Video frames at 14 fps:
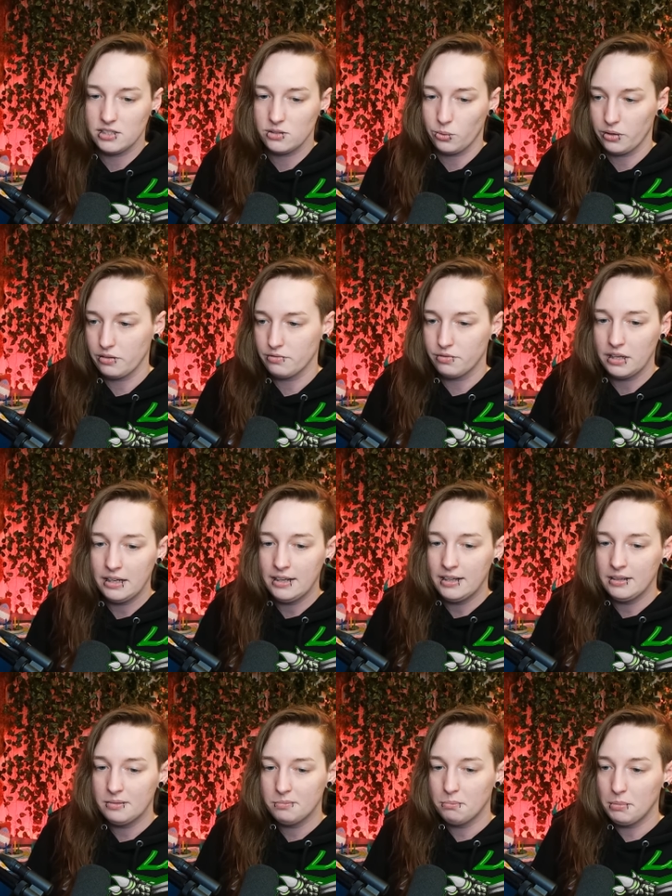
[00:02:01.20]
sort of
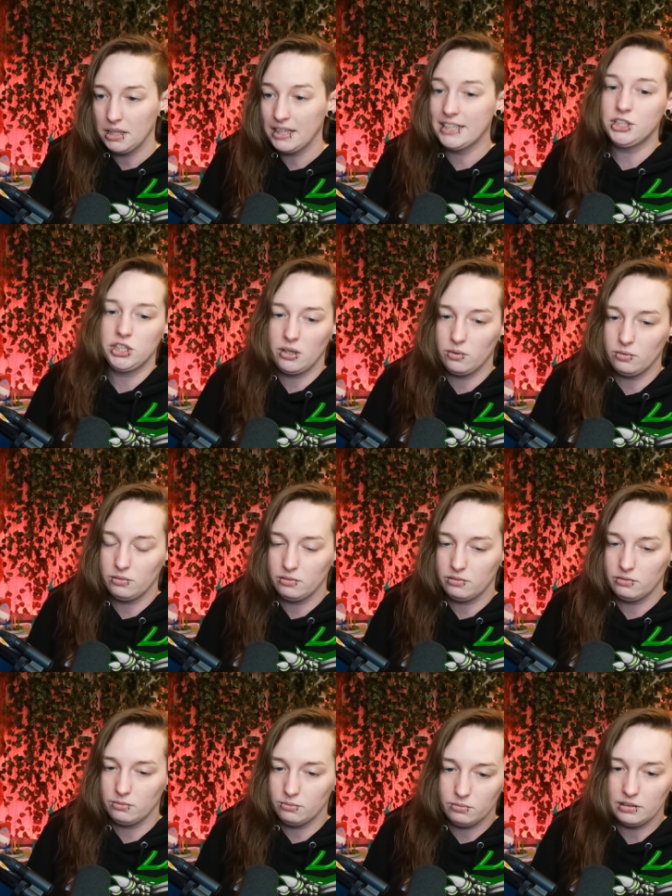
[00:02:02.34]
militia
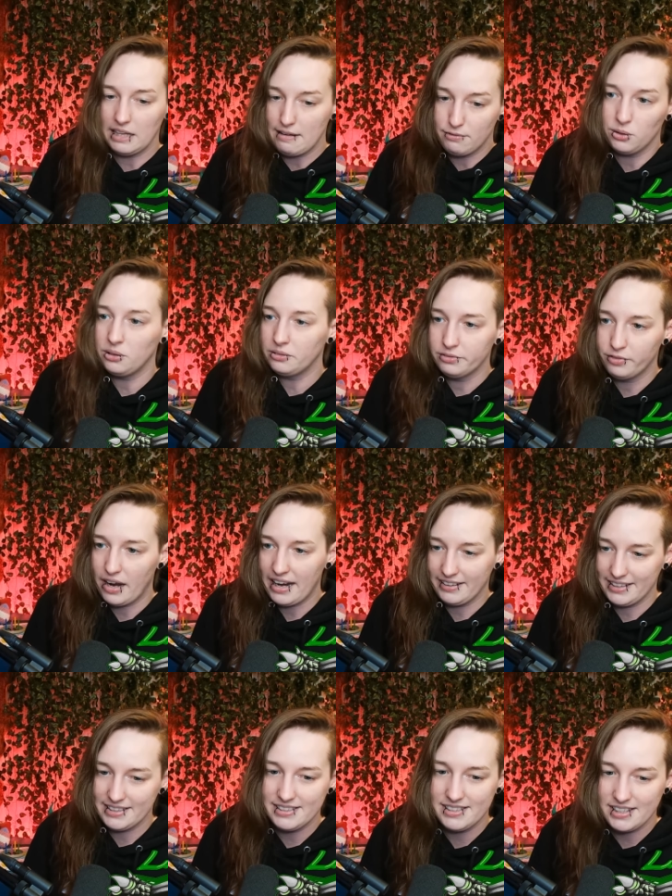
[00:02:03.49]
level
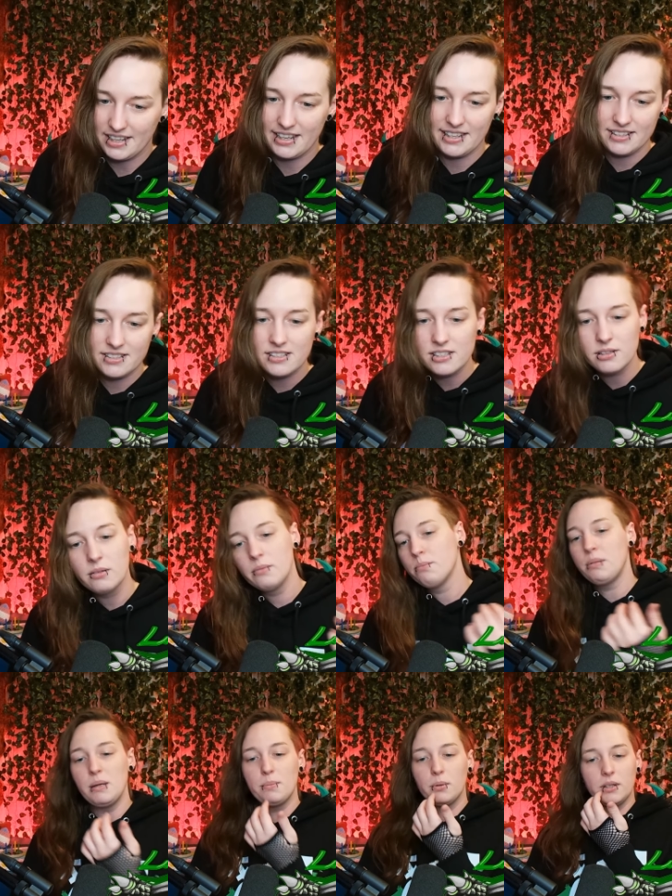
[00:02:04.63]
violence against
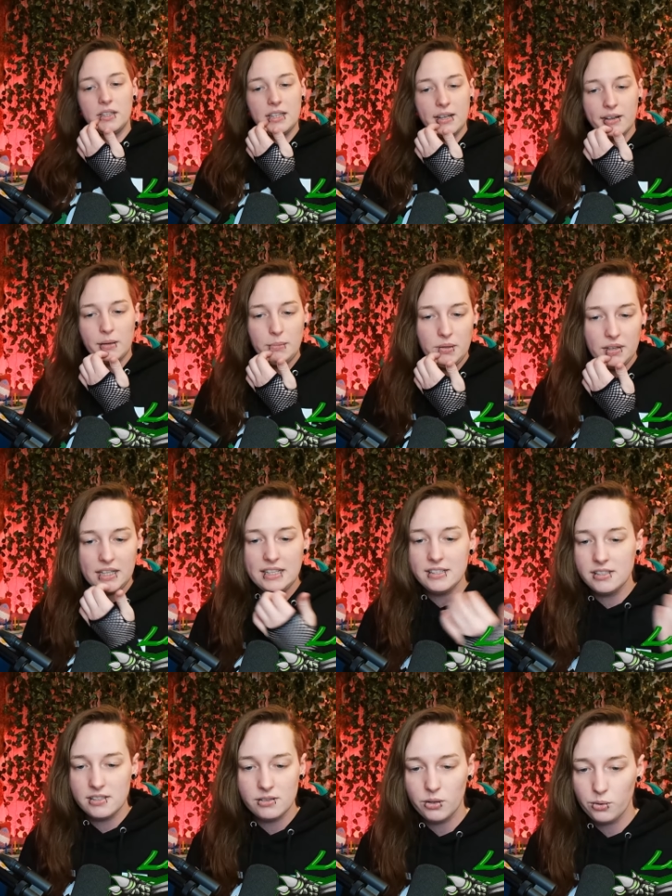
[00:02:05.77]
people in their
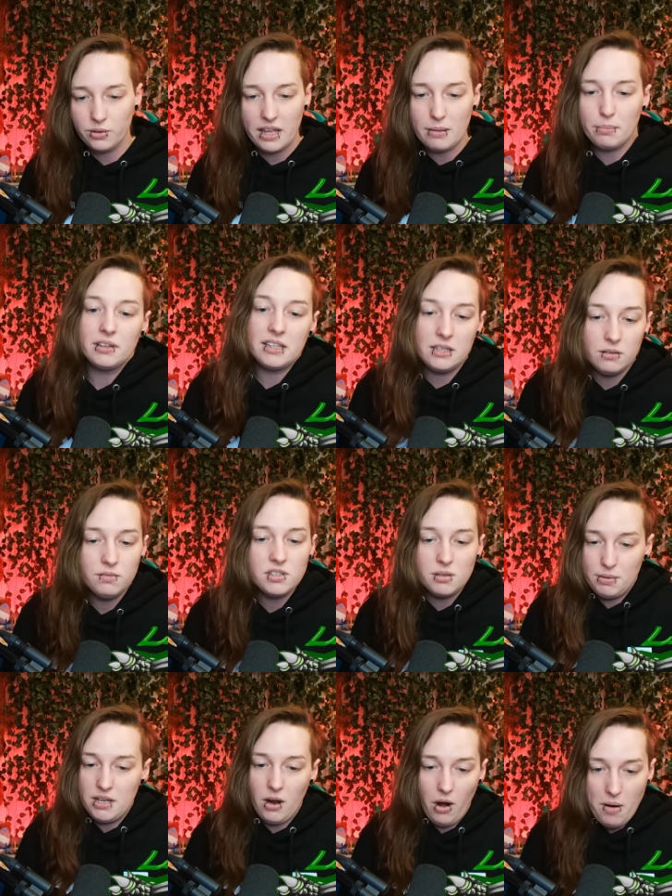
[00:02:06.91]
communities who they believe to
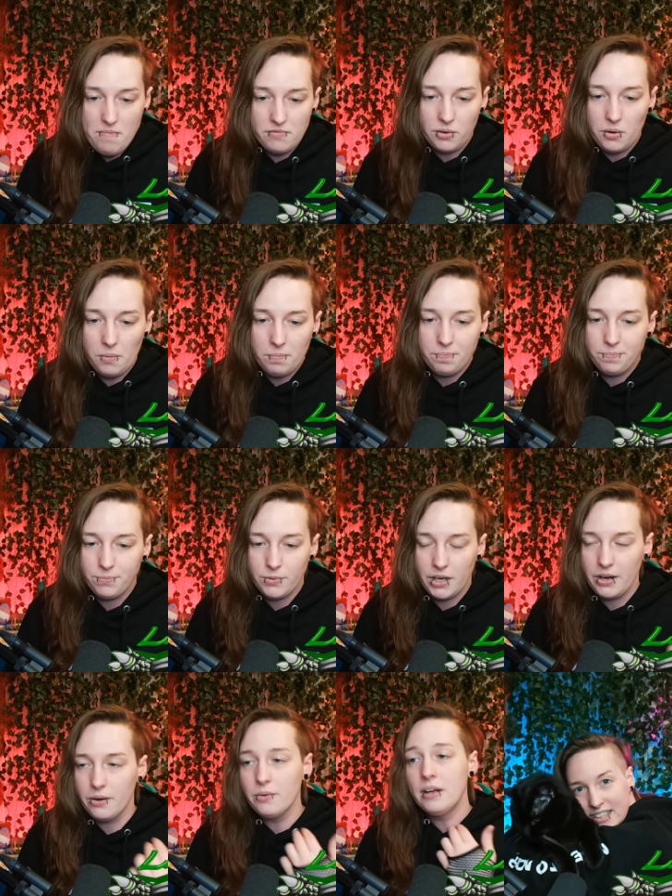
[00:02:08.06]
be harmful, you
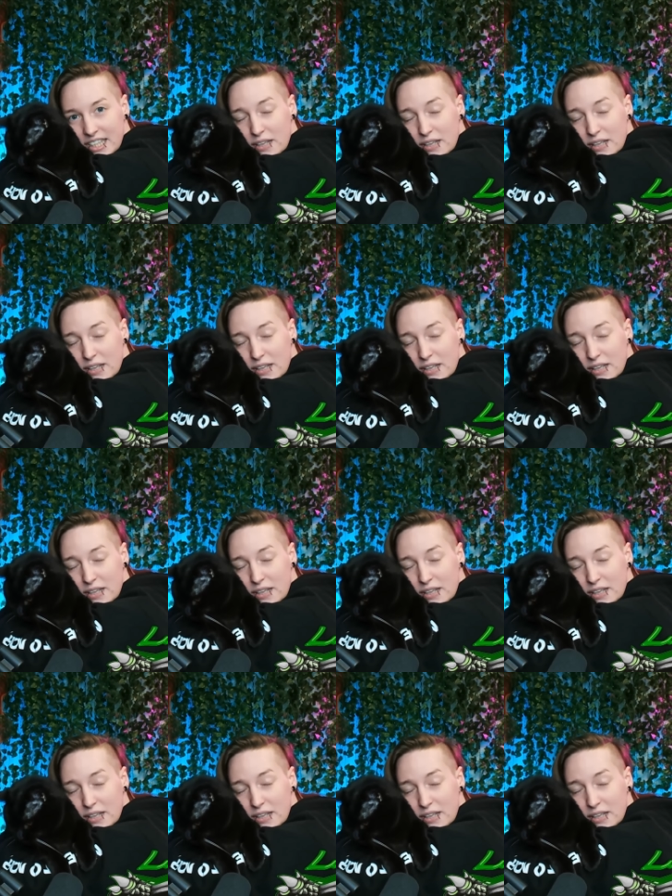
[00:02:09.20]
know?